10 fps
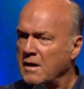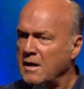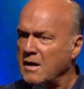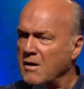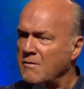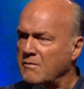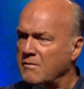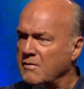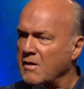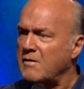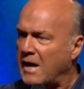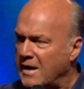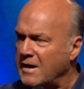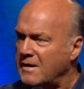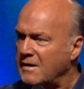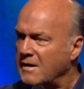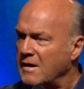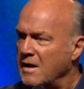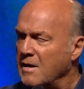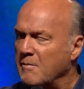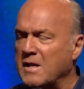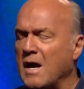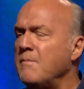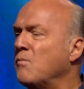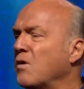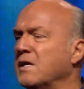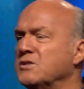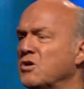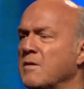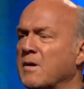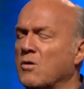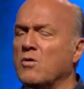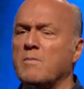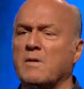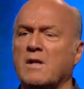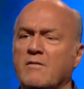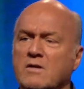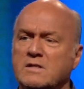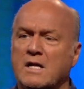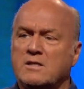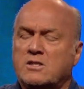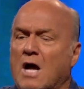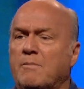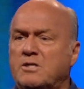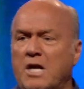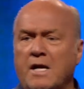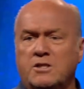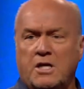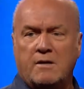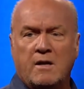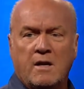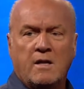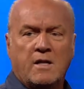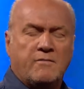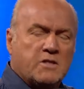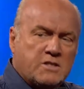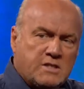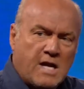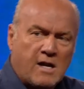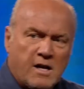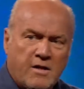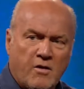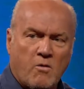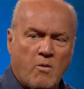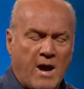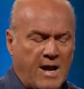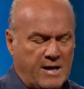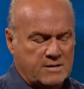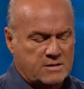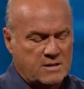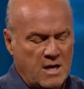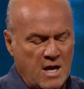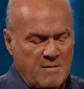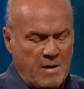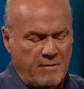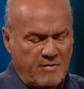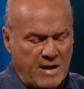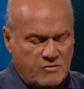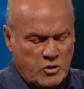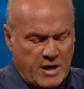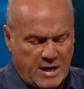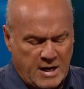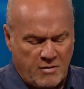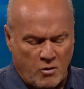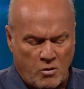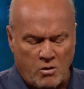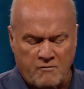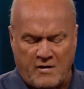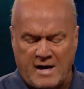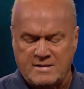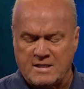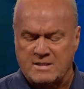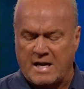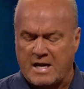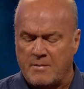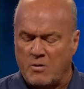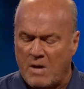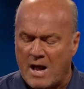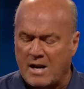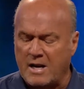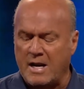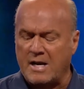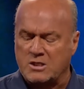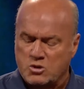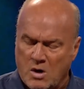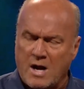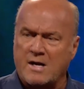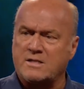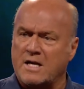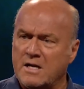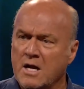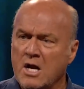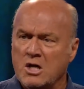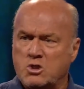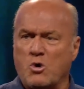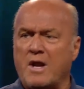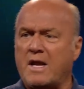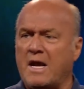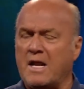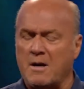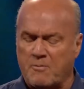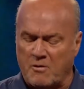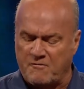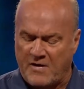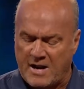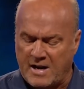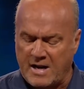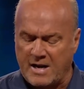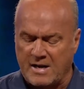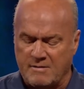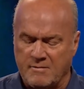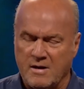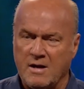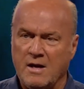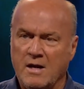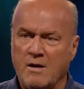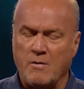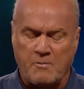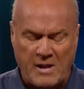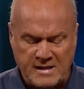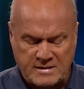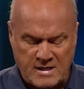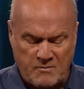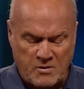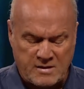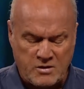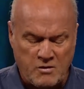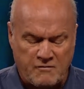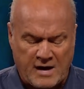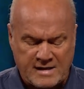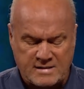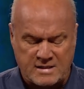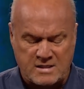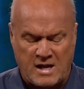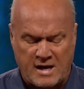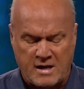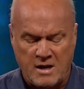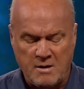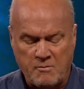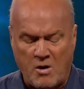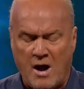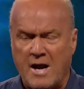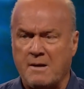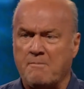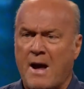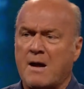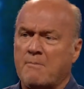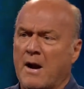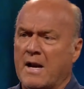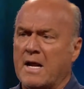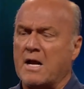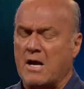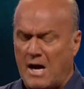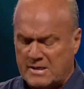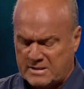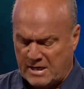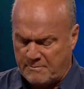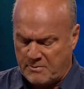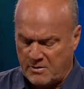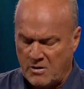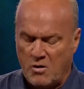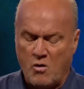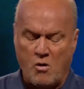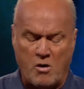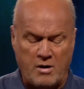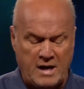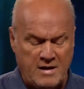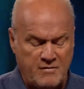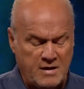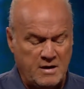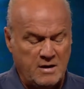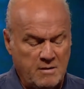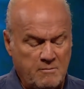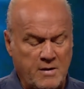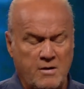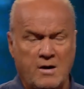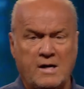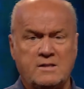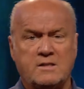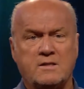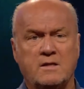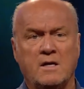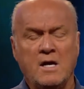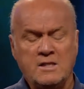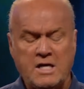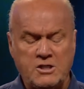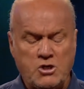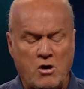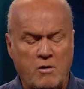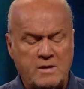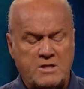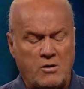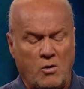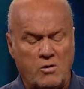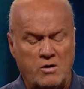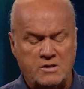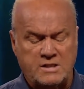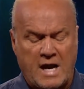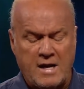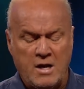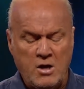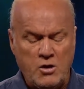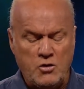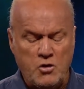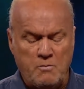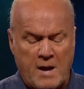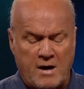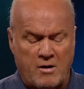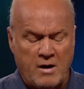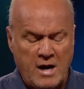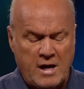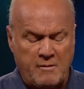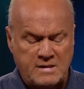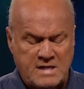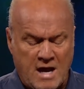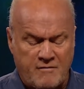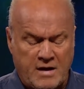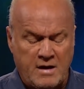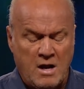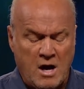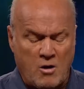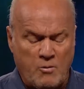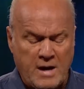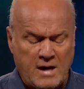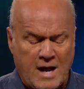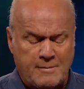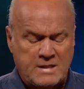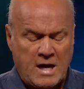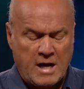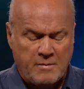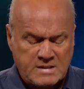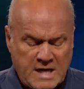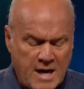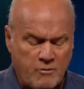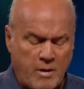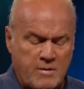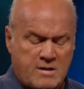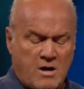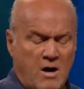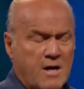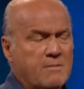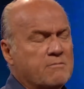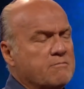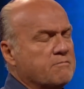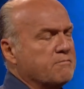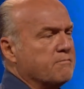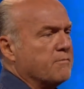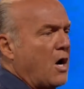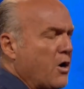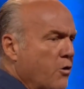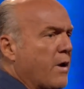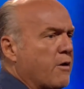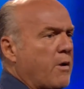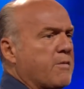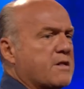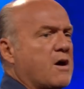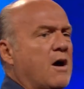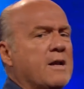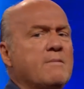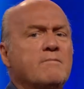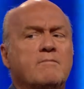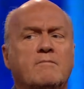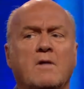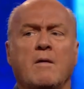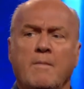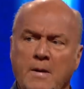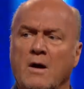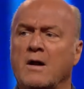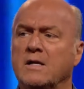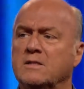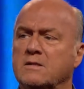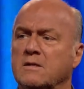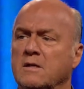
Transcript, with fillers: You know, they'll get it. But I'm more concerned about older believers that stop changing. They've just settled in their ways. Maybe they've traded in their old vices like immorality and drugs and drinking and profanity and replaced them with new vices like pride, backbiting, gossip, or even bitterness. See, Jonah was an older saint who knew better, and he was having a relapse, and he was angry with God. Are you angry with God? I mean, be honest.